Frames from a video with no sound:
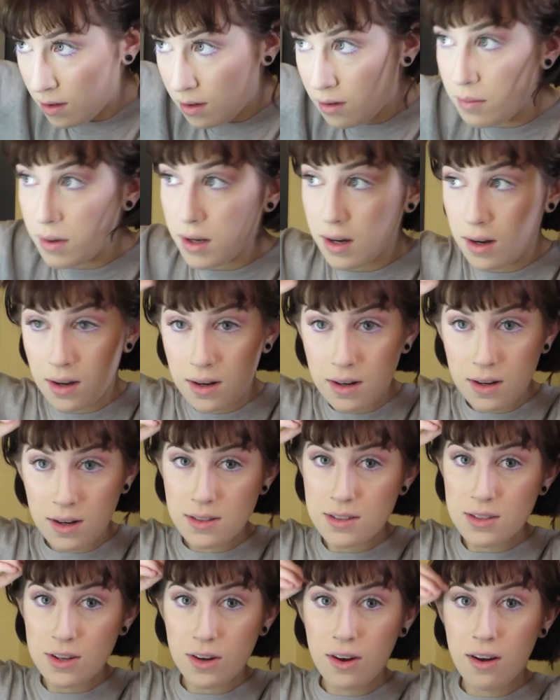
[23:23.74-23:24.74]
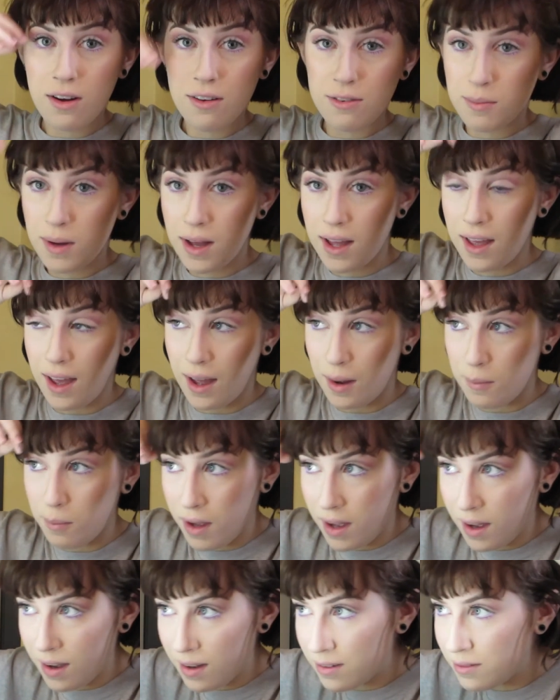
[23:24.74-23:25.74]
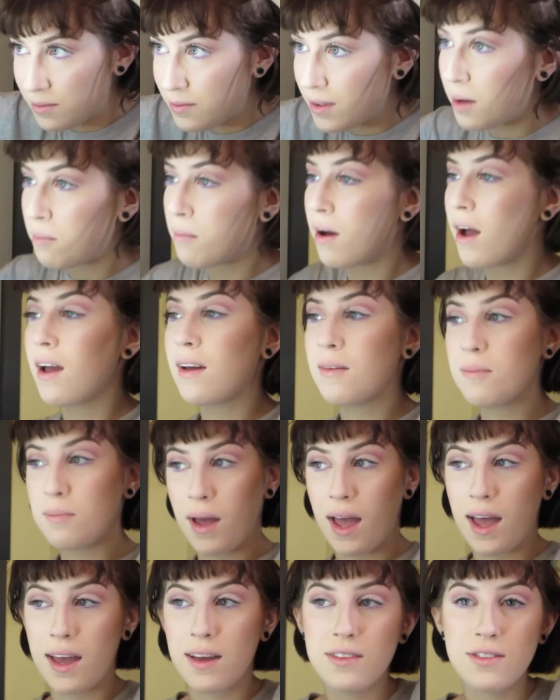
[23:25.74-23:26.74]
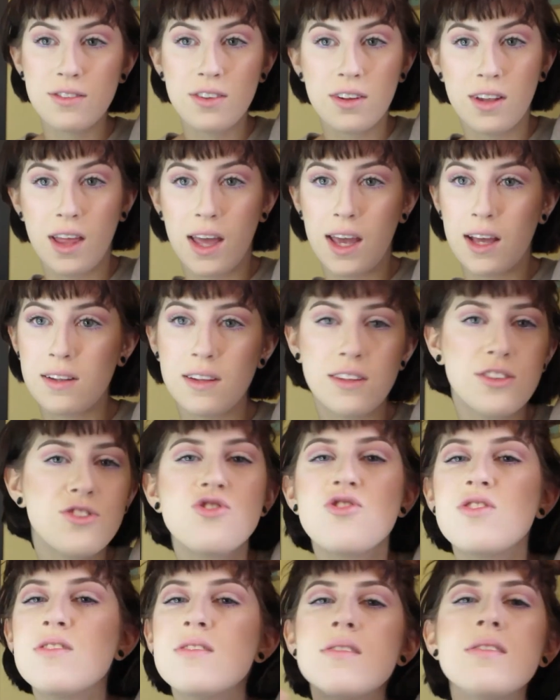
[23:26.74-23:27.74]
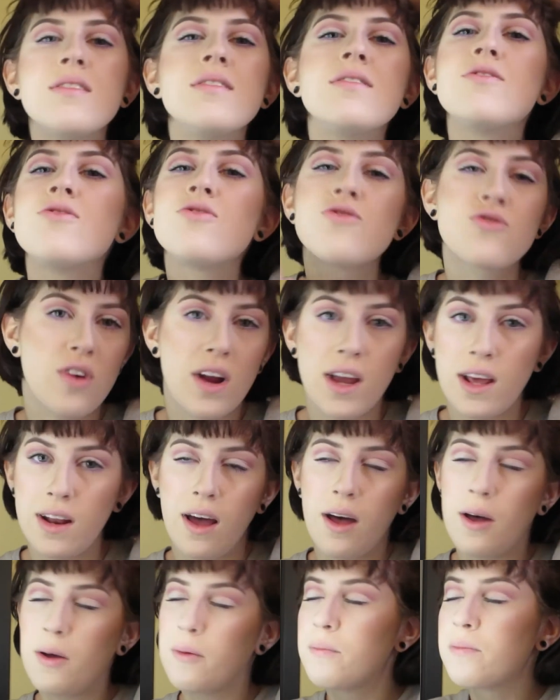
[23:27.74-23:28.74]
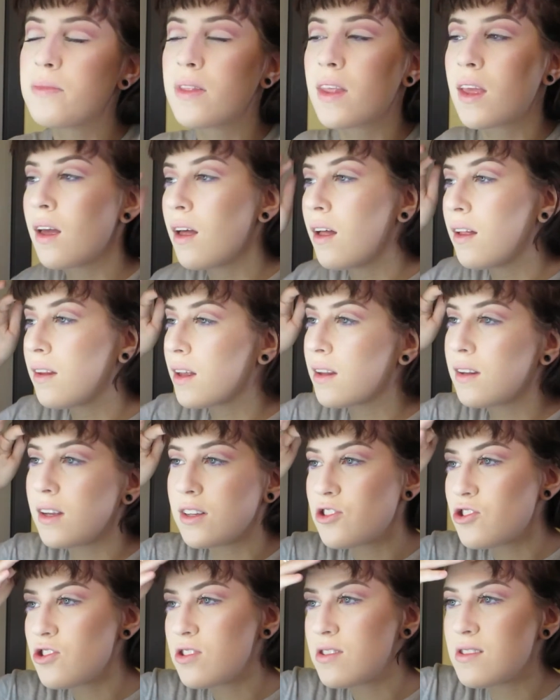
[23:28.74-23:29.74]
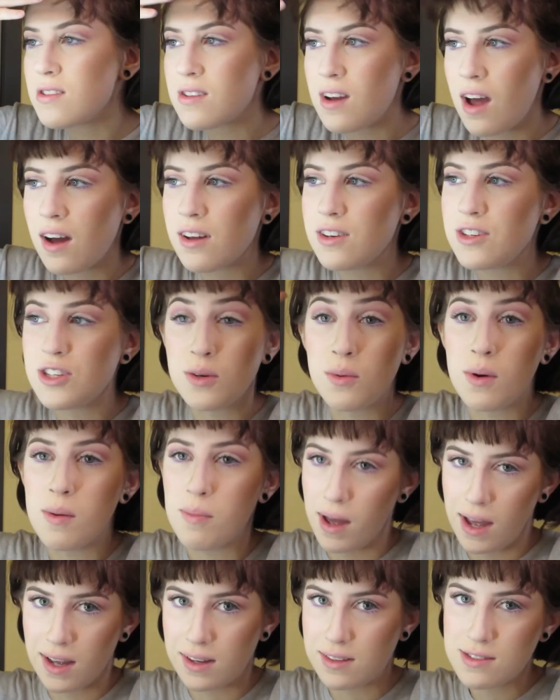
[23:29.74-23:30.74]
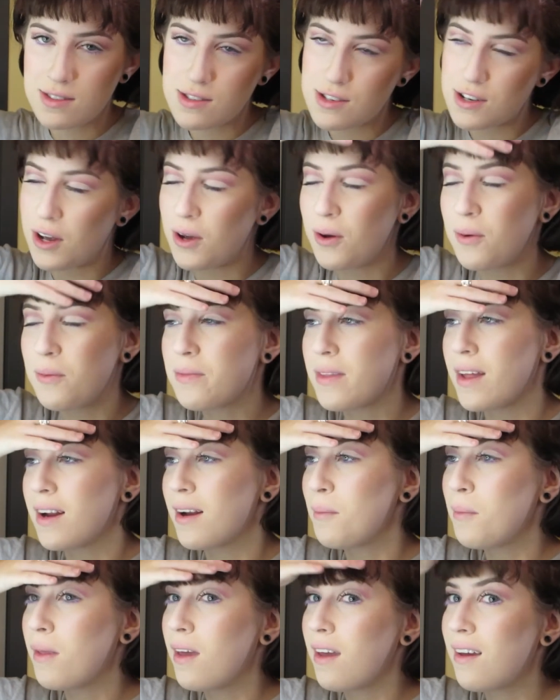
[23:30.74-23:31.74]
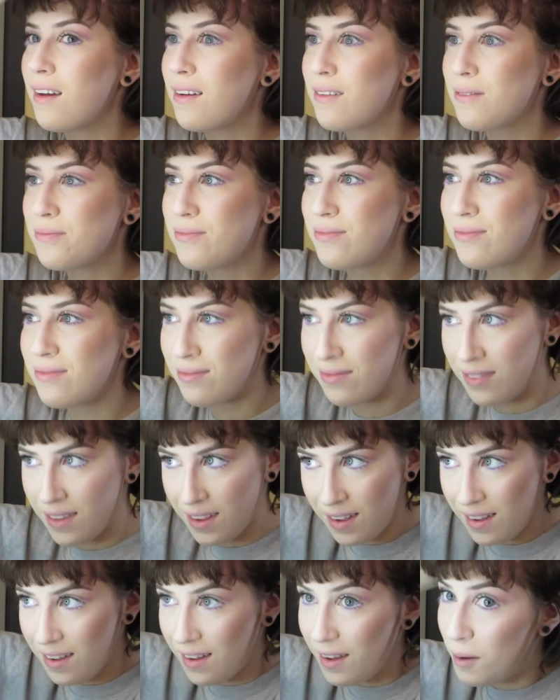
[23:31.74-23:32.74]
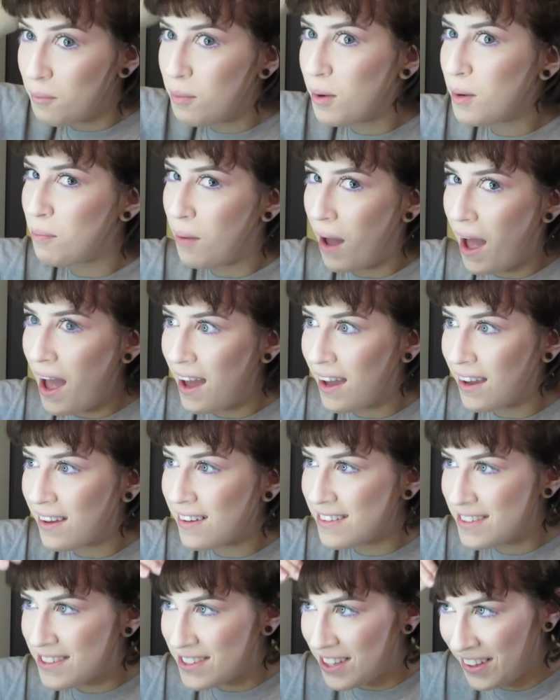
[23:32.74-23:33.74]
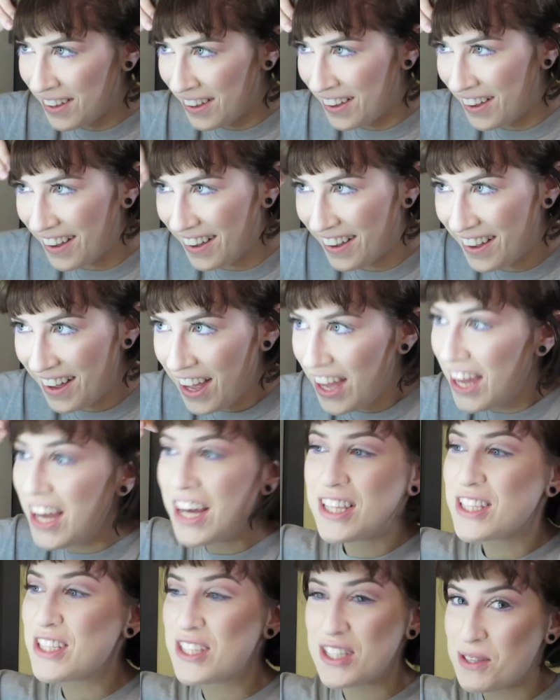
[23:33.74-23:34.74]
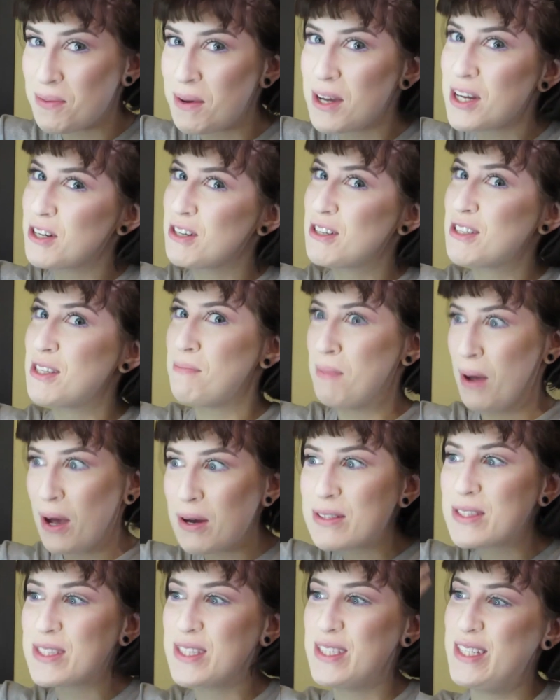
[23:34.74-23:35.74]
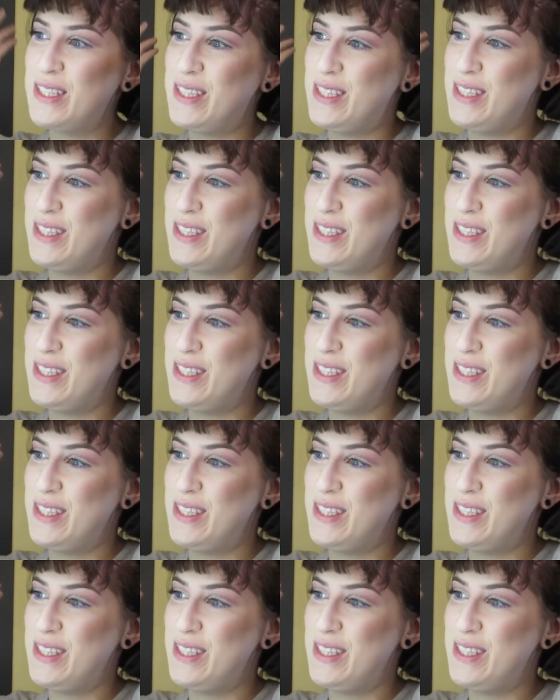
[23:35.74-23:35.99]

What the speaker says: Oh my god, I took off my headband and my bangs are like, let's just sit straight up. Like, let's just not do what bangs do. And I'm like, but bangs, this is what you're supposed to